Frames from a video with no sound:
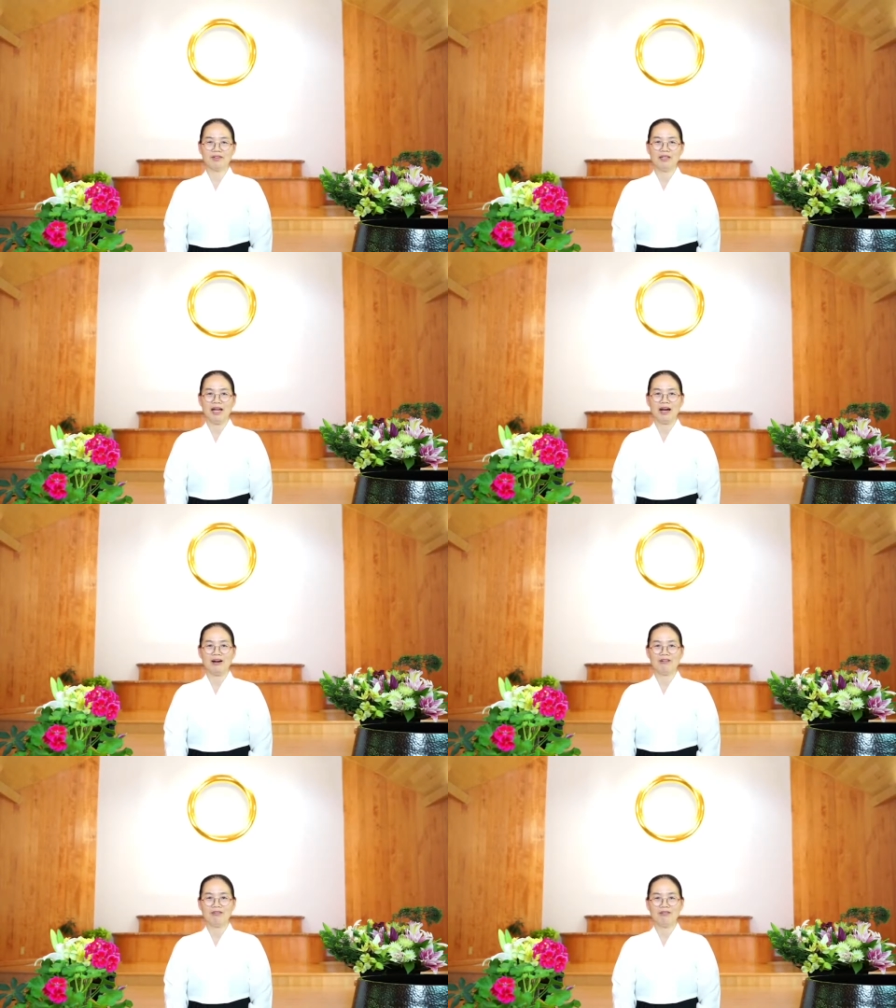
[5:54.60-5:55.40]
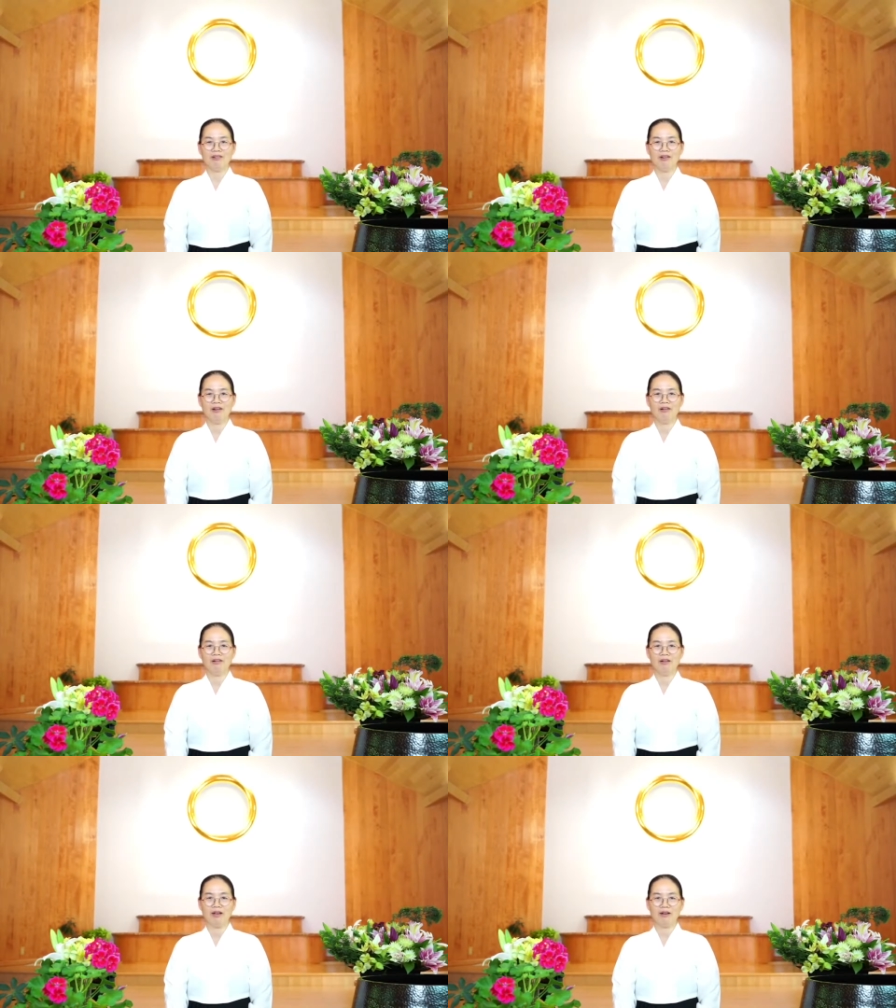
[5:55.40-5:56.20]
Now,
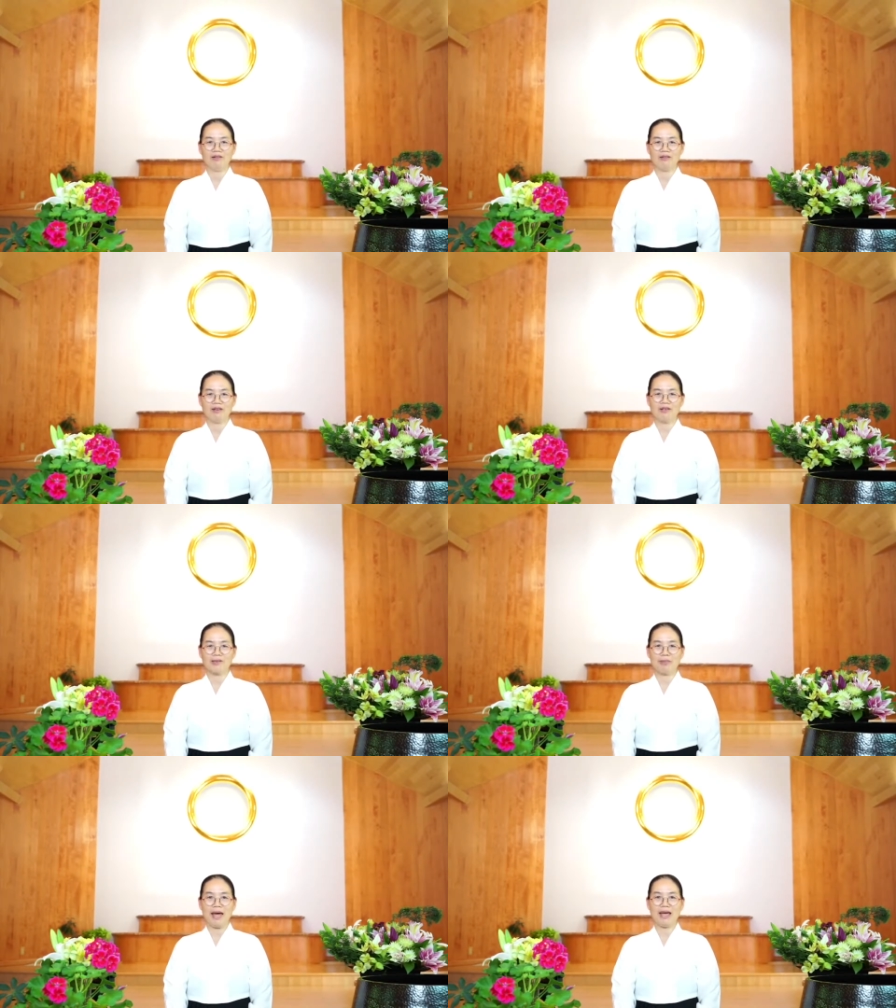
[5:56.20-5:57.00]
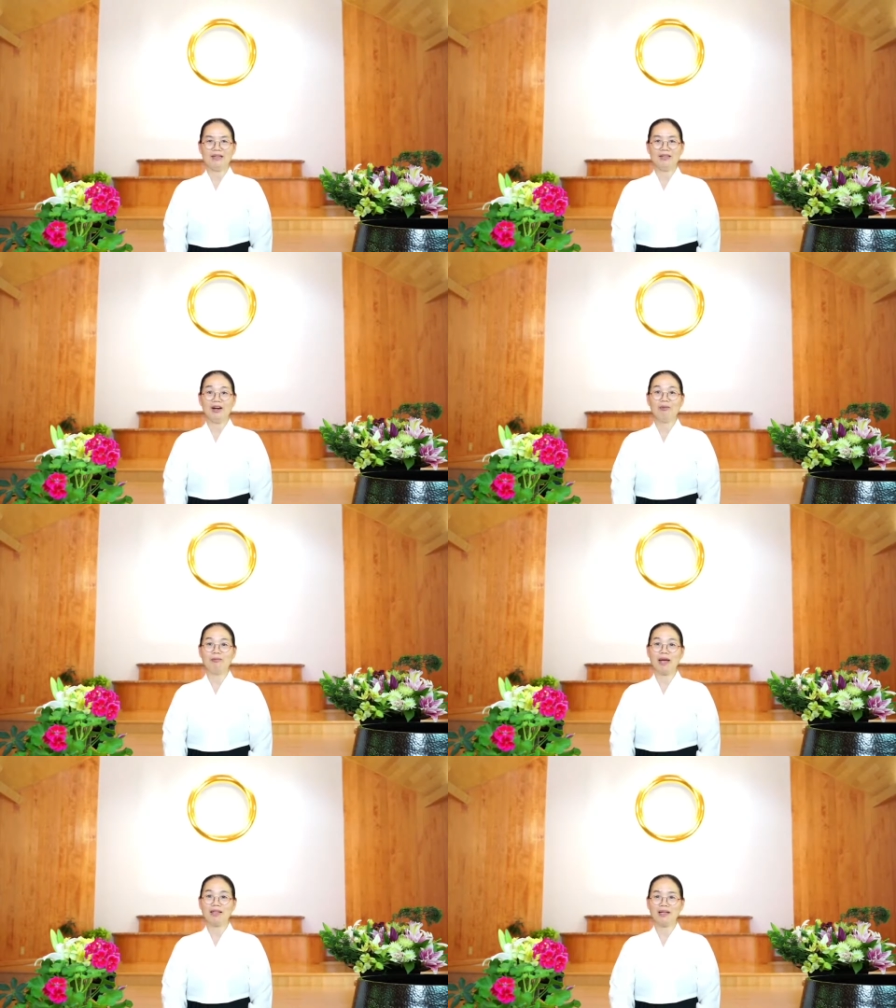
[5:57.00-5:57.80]
let us expand our
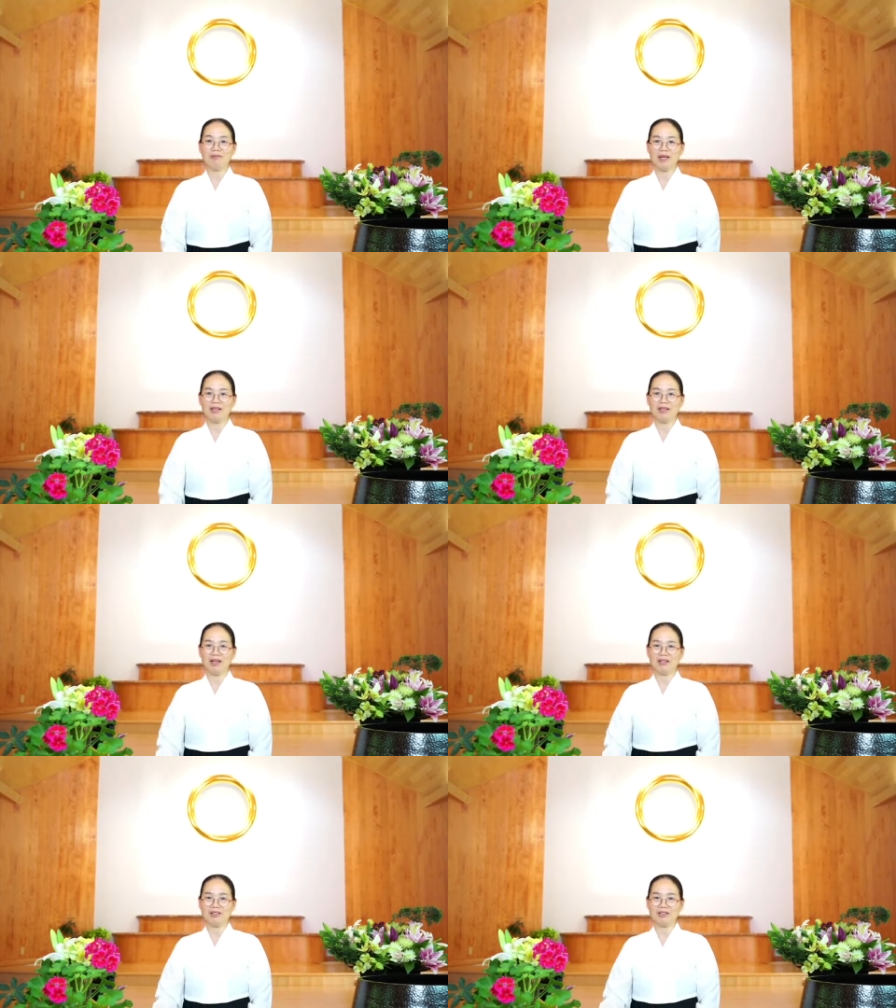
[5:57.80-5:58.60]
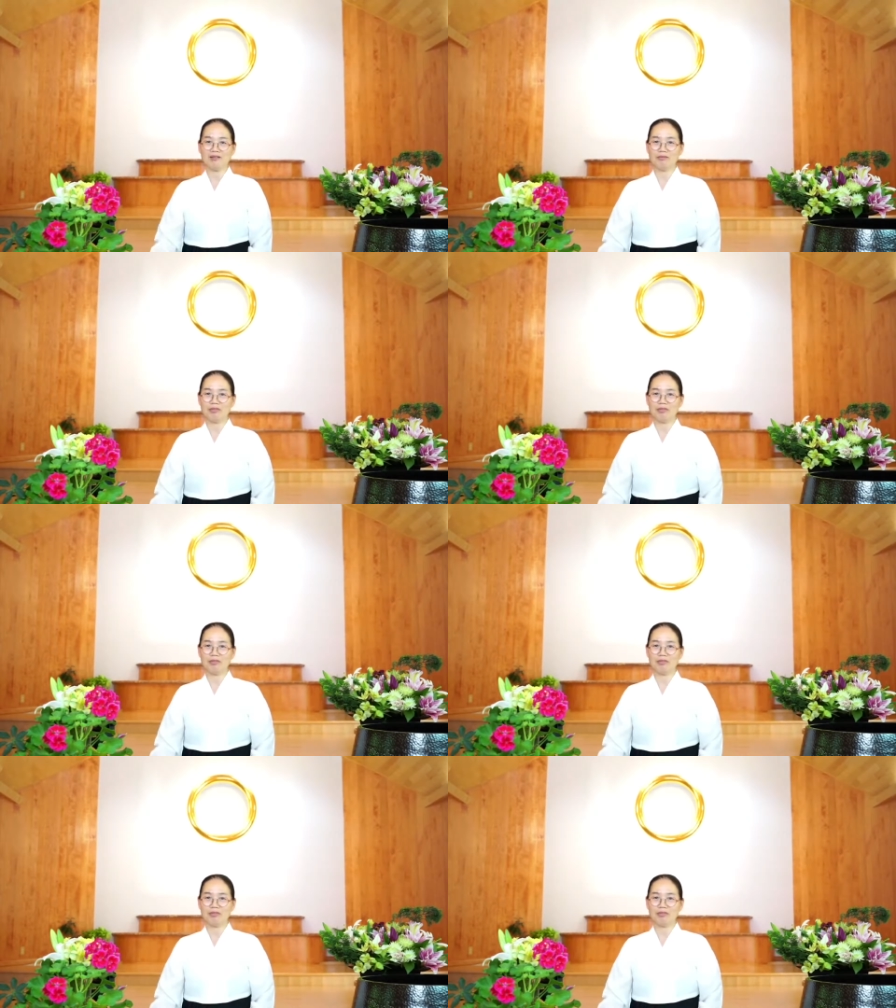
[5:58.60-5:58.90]
metta meditation